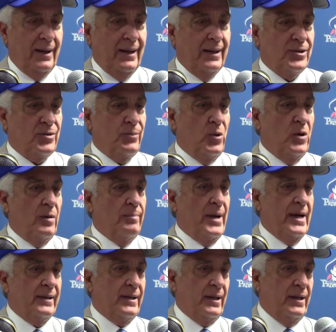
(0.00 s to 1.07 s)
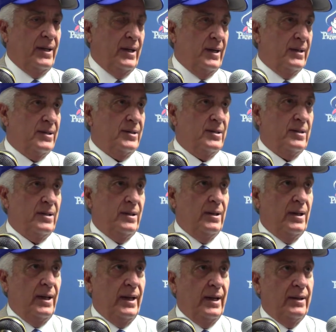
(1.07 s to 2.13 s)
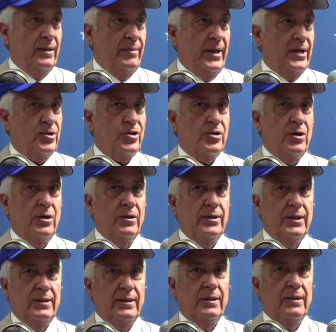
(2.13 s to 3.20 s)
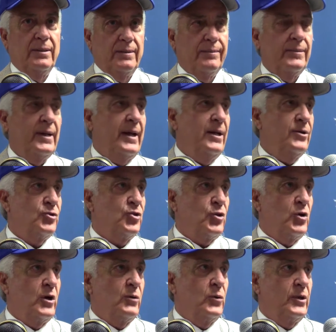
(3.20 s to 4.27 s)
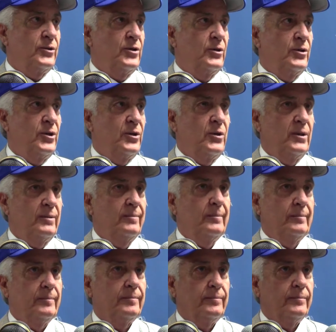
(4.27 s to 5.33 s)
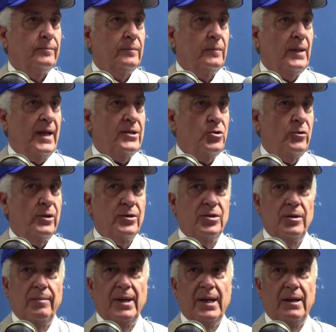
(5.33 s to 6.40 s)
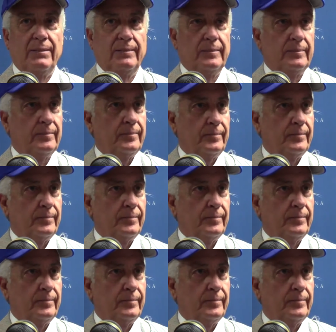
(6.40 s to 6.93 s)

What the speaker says: It's more about the kids and to make sure that they enjoy what they're doing. That's what it's about.